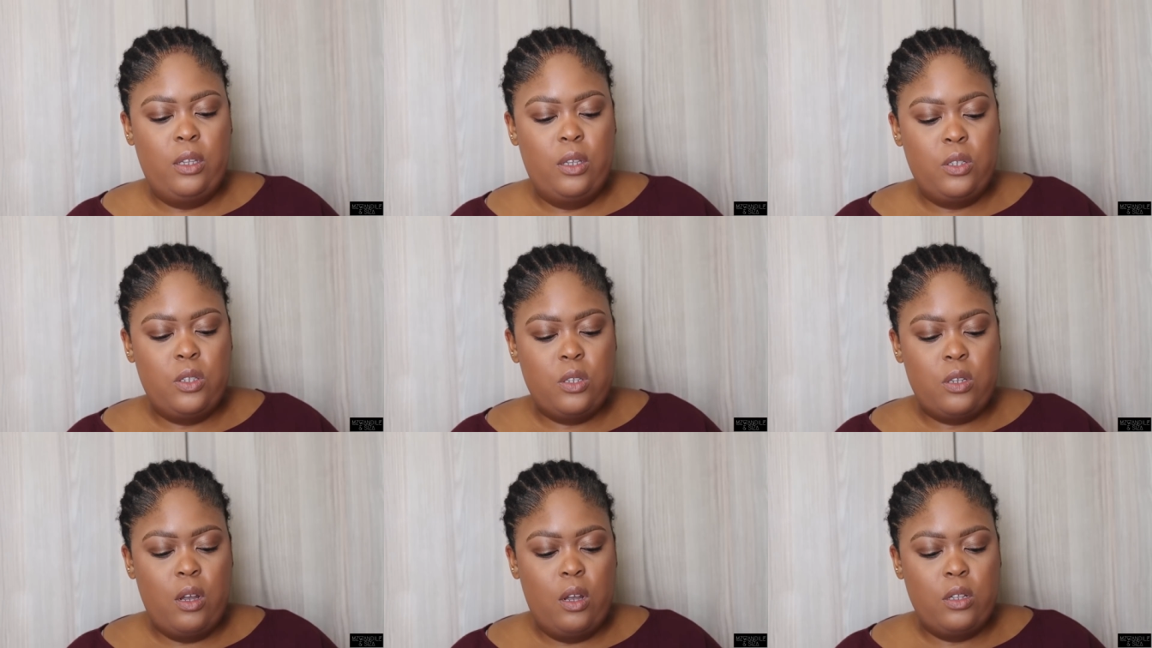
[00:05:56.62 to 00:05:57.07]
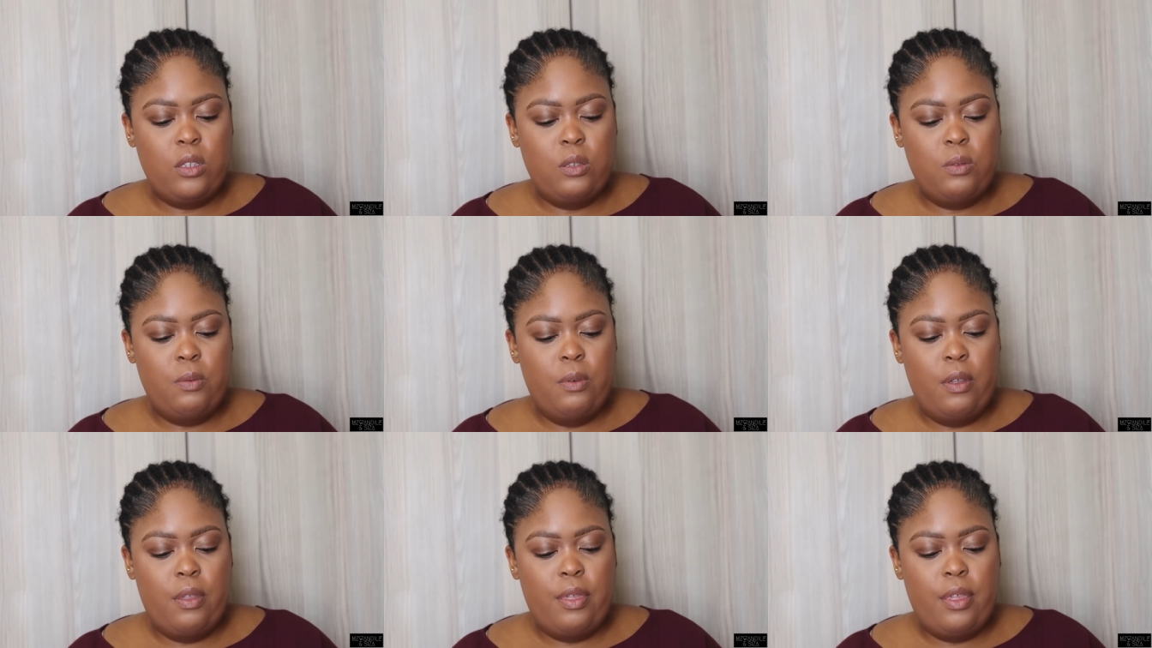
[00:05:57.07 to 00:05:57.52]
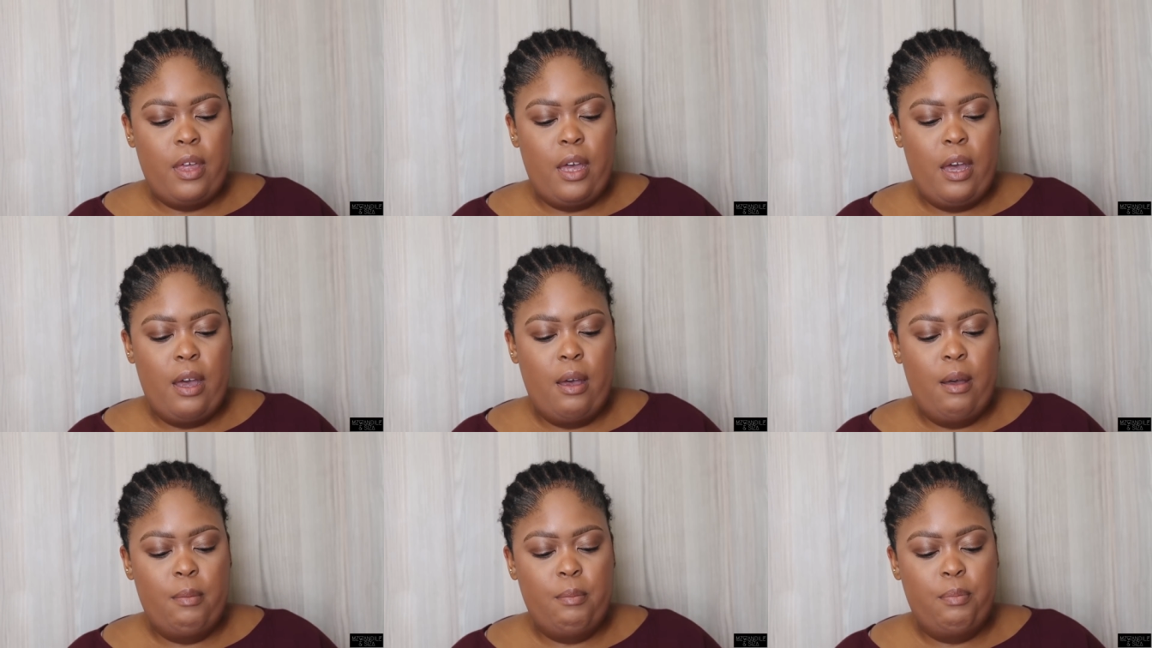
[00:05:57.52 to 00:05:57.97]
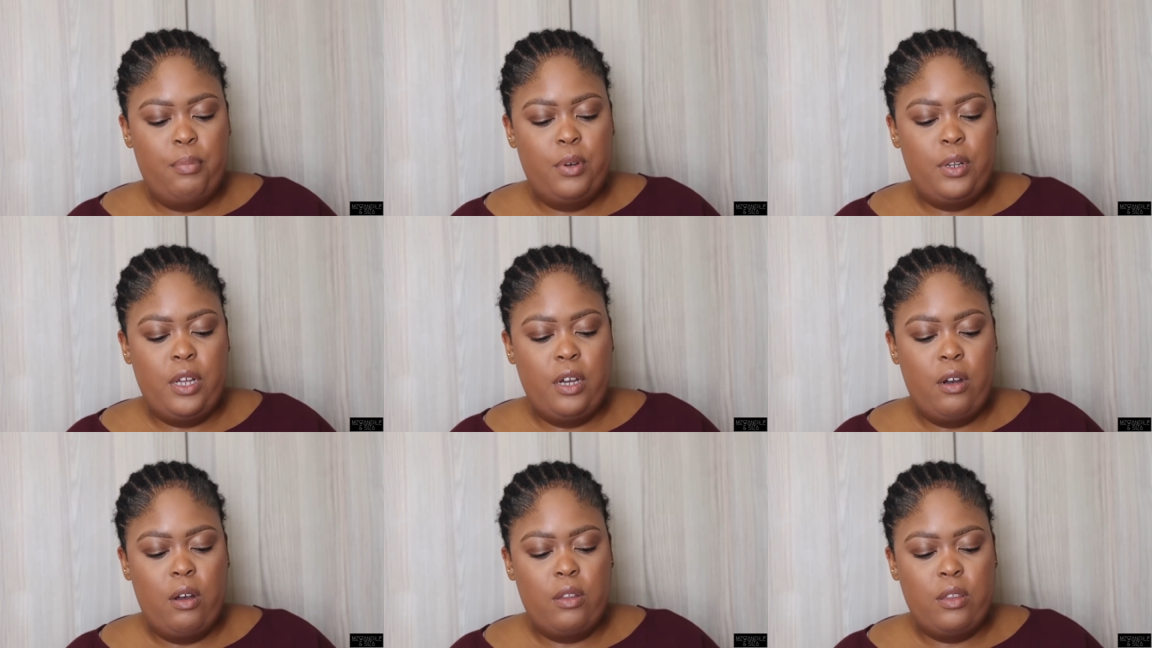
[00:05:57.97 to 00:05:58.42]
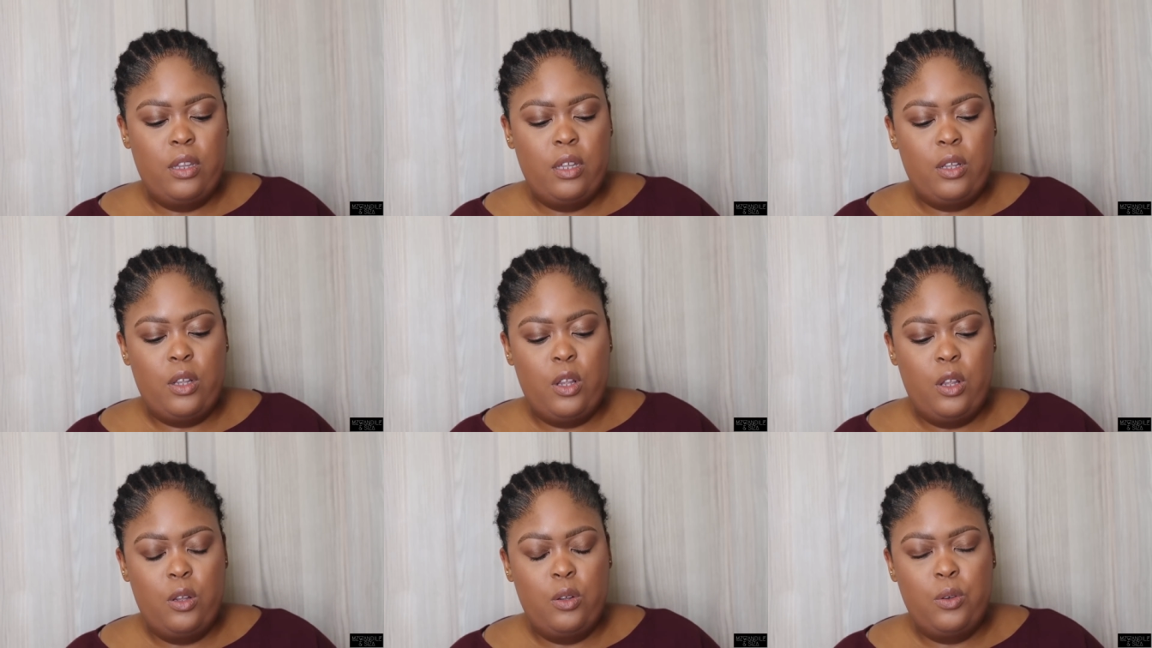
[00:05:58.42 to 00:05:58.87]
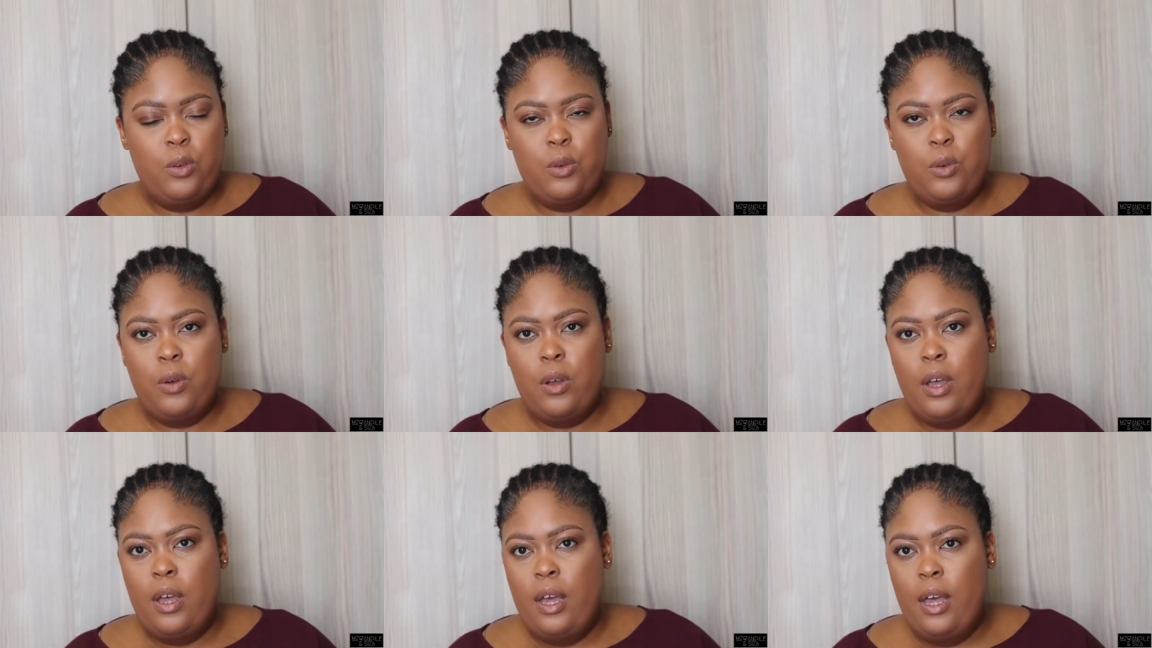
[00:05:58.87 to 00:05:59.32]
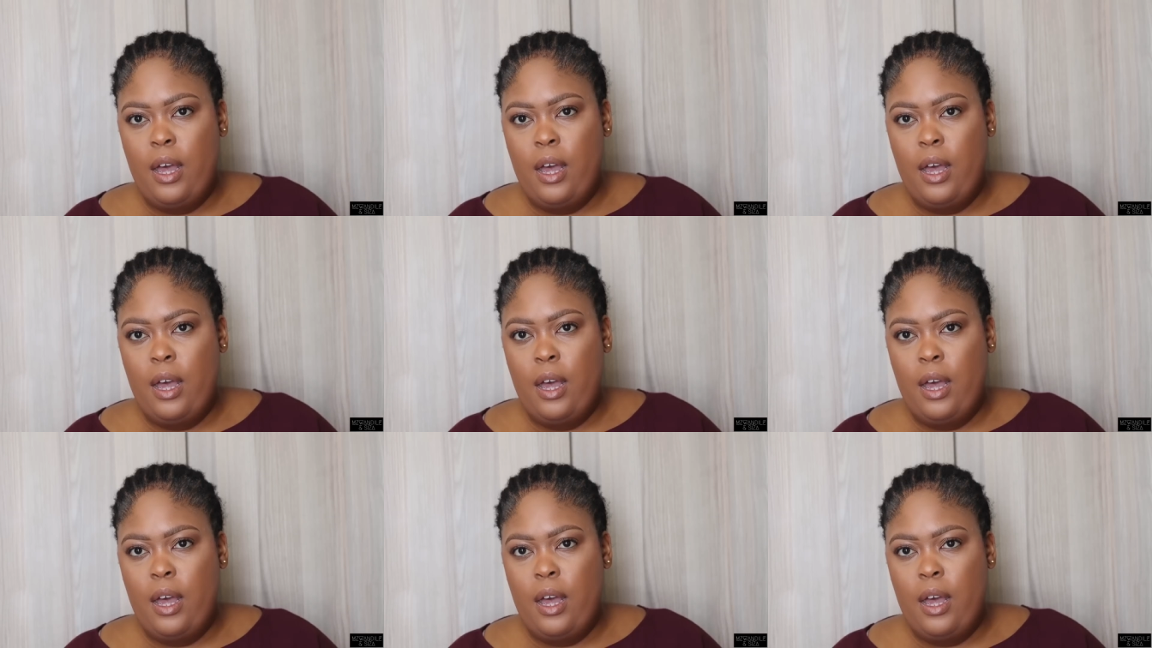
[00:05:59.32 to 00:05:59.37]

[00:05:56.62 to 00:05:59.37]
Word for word: going to start with um, putting on the glue.